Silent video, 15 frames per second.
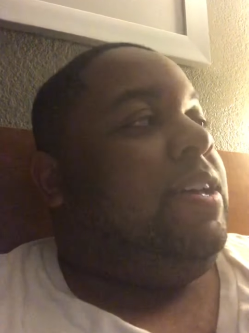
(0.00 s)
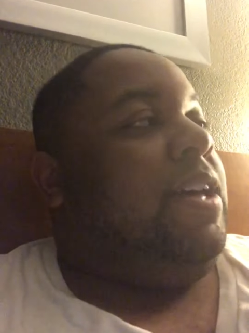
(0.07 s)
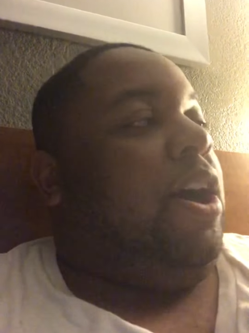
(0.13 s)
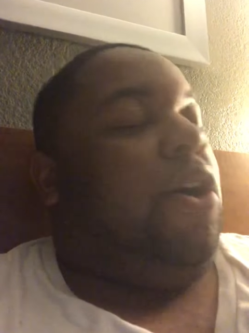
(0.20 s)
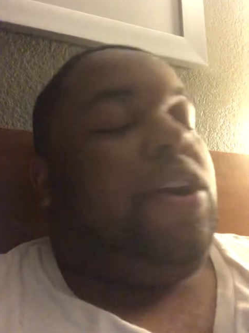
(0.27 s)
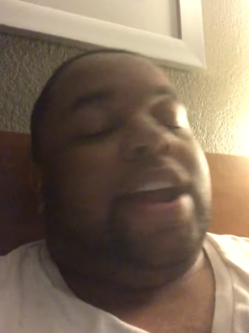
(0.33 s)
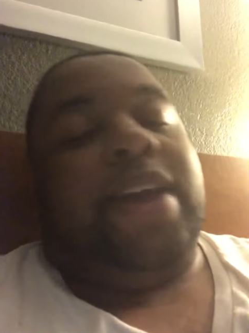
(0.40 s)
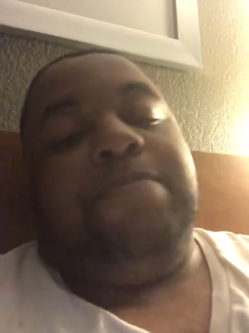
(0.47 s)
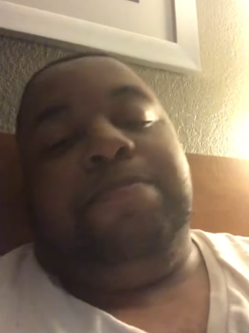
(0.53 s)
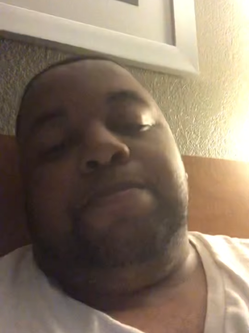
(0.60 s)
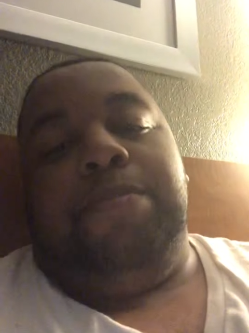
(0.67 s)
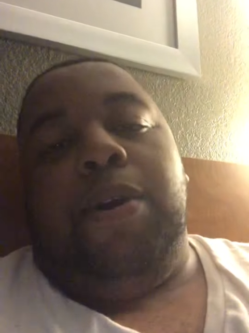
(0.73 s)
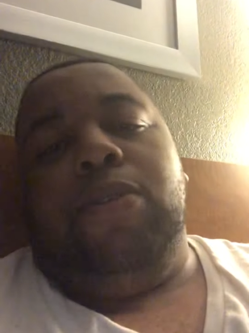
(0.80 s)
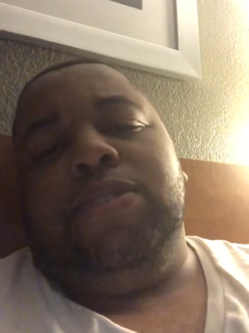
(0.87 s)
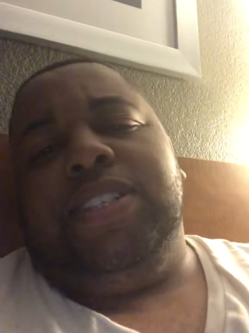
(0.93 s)
I already
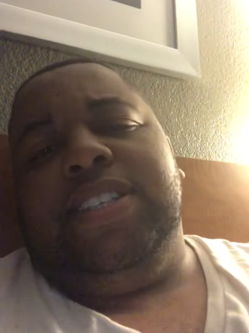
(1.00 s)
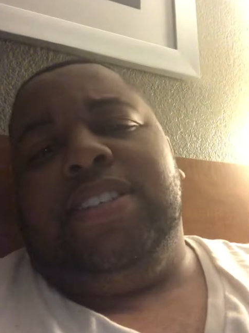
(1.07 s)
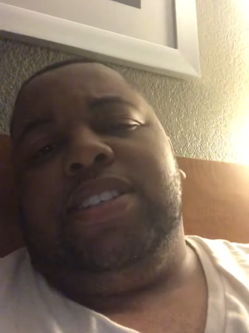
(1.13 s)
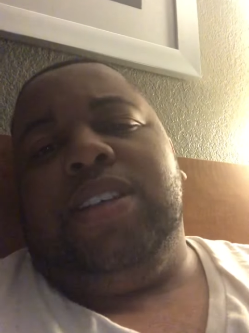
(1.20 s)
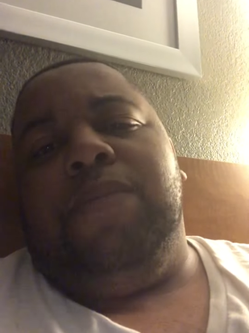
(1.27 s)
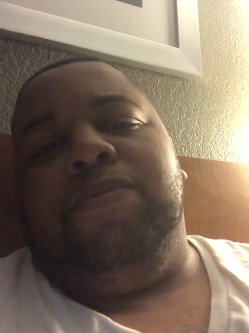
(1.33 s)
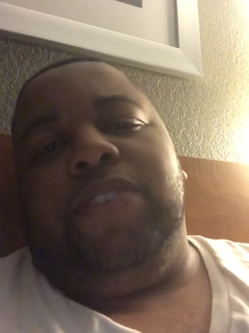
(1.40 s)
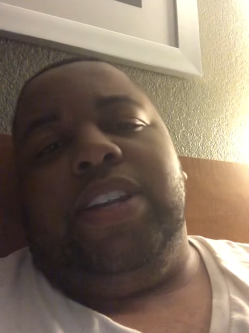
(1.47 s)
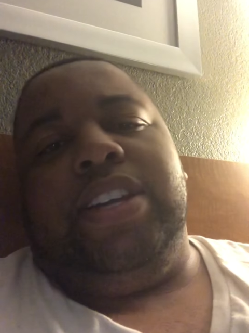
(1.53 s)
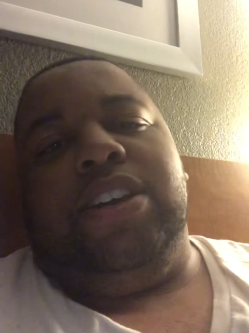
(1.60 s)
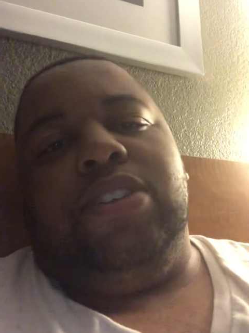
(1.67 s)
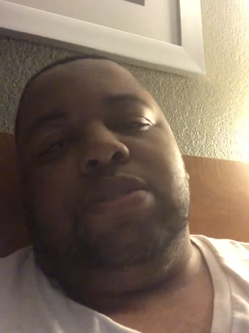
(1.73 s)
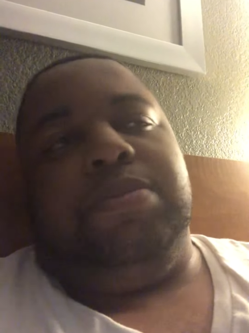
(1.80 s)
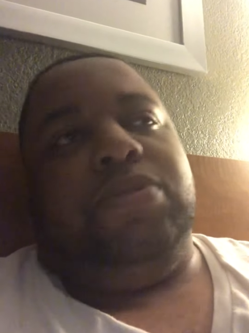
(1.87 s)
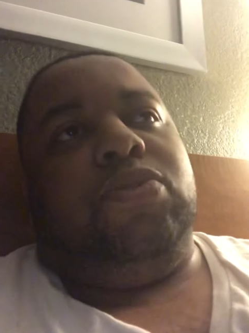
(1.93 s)
posted some
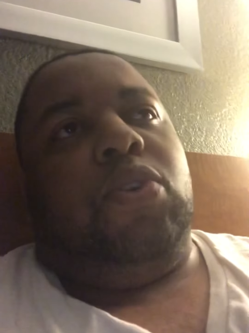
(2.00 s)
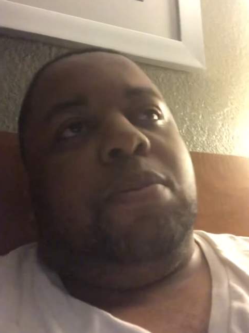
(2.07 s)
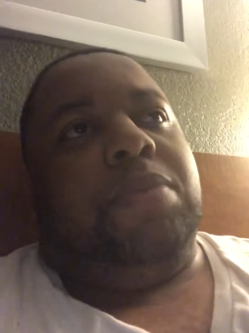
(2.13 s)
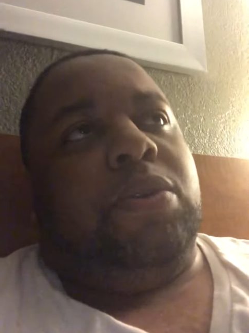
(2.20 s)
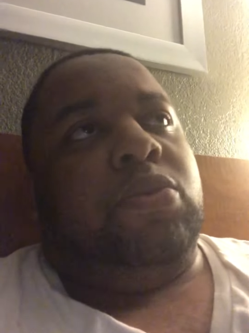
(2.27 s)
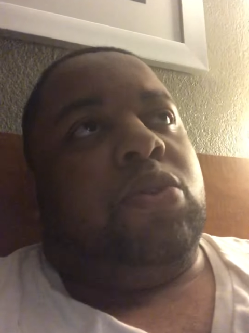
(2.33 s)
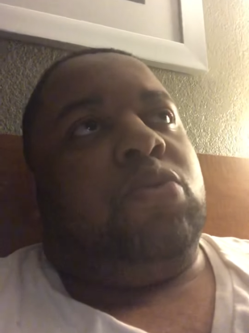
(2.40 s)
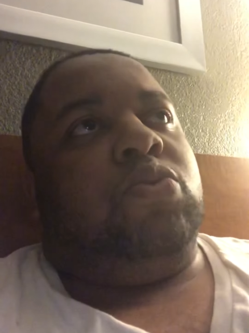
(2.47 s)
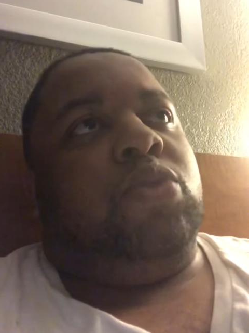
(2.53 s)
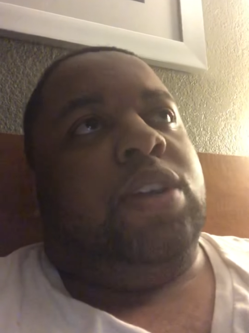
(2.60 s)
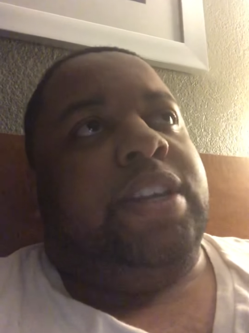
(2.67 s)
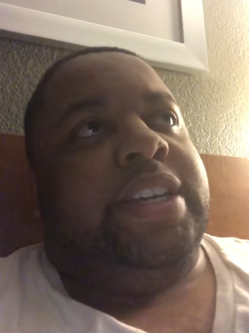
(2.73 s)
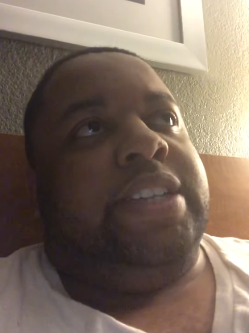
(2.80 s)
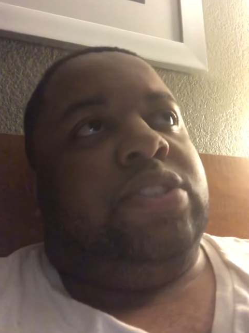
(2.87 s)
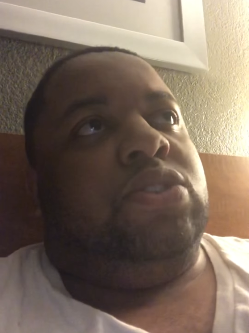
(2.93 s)
videos before, but we're
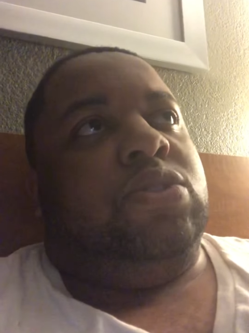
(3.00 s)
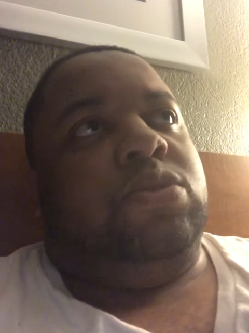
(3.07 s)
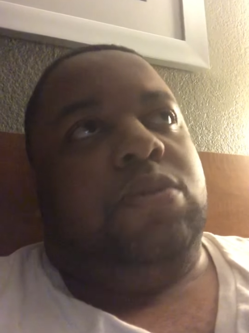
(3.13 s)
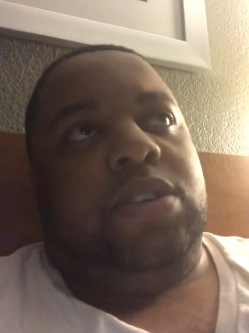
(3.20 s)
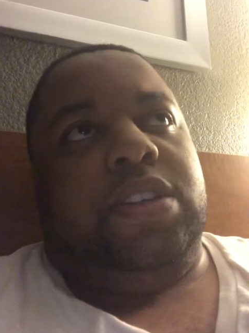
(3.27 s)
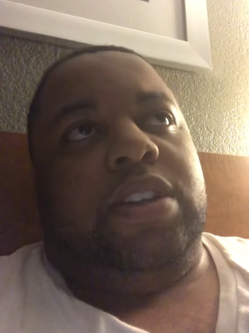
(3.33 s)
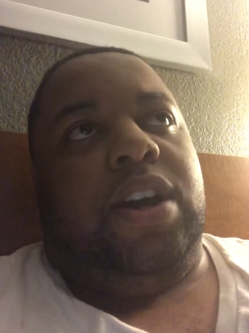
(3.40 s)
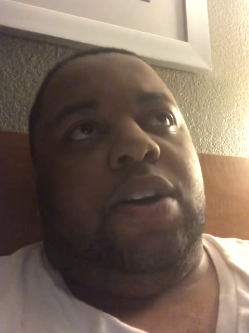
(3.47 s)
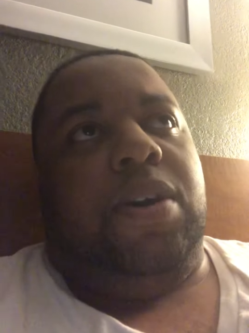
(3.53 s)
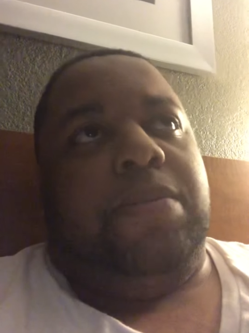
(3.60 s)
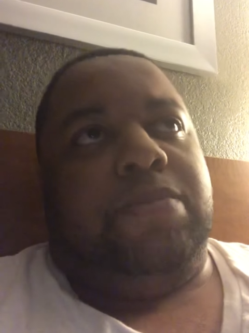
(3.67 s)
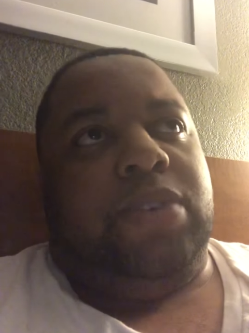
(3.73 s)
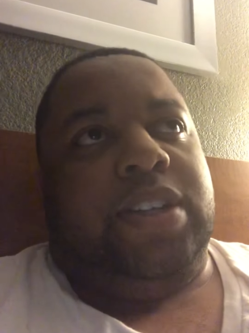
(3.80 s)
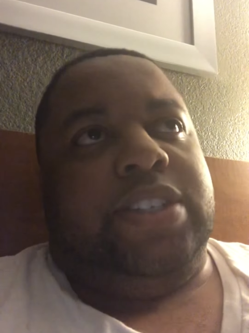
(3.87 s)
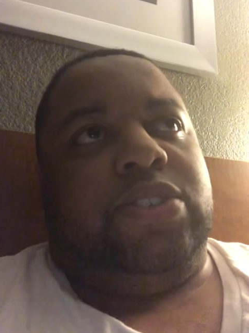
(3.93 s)
really, you know,
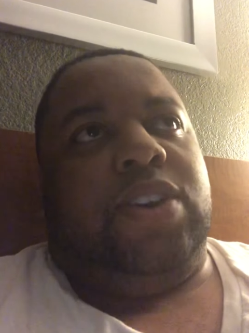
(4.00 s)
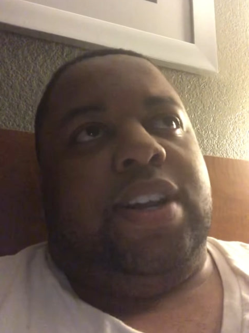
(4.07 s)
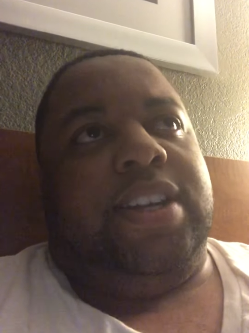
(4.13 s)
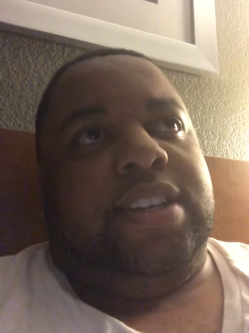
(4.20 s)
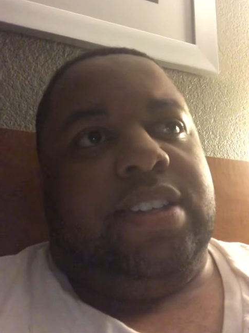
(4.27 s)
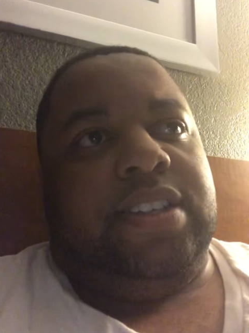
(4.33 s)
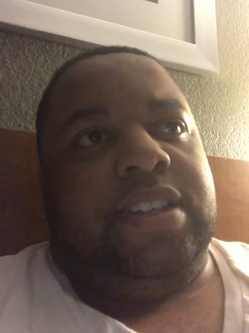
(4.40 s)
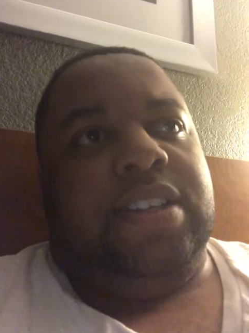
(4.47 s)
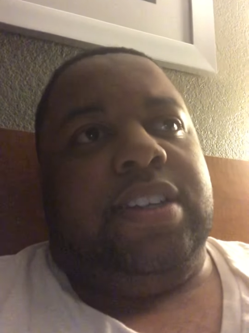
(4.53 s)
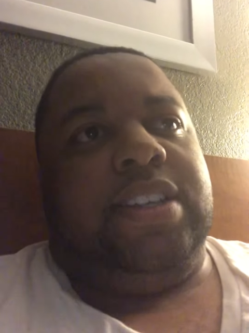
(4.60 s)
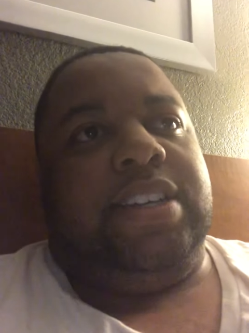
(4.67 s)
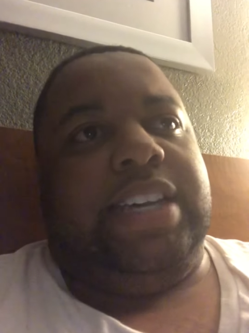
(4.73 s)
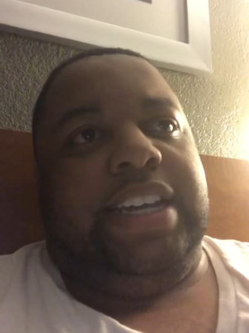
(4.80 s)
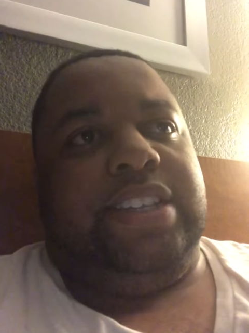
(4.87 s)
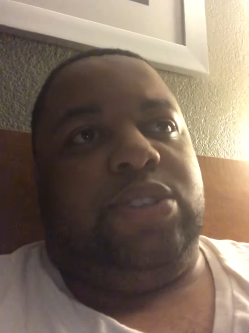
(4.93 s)
I'm really trying to
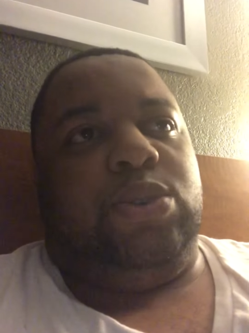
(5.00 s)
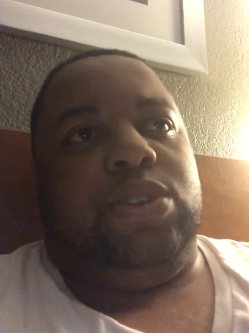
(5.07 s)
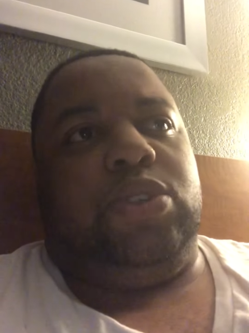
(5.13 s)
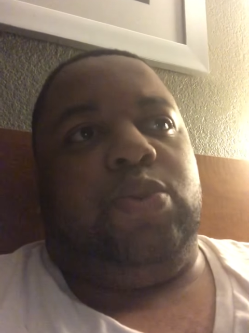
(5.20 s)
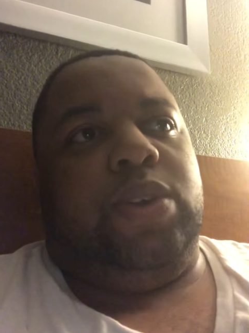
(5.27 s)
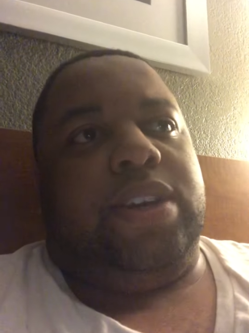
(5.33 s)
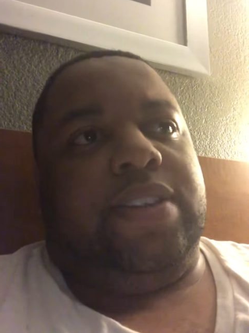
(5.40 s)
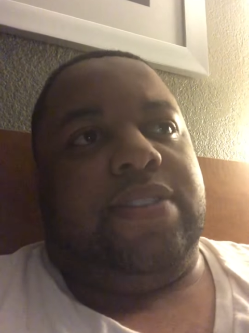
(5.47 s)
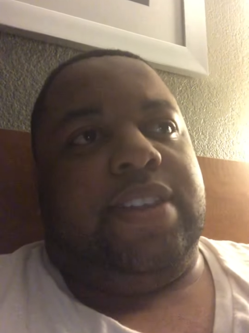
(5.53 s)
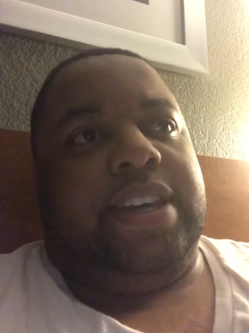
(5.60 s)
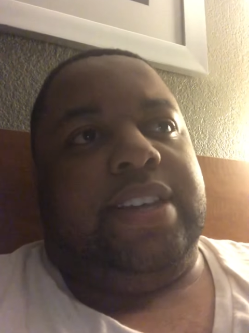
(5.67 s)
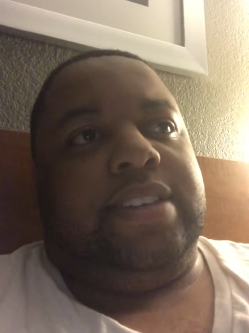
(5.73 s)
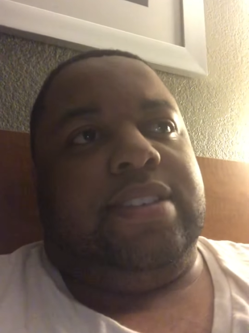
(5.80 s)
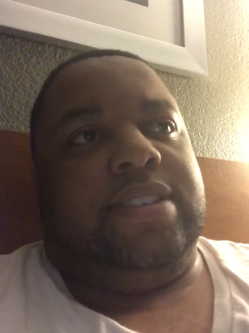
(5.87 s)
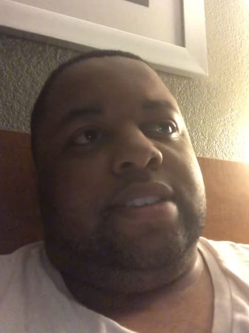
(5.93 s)
get into a swing of
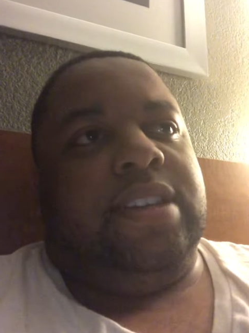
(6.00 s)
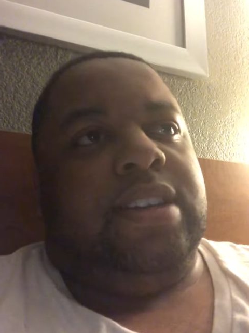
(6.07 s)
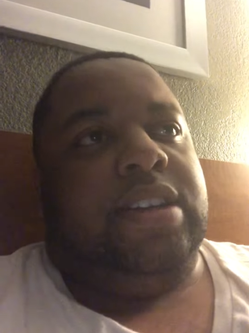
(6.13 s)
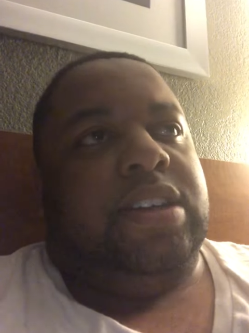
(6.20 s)
things.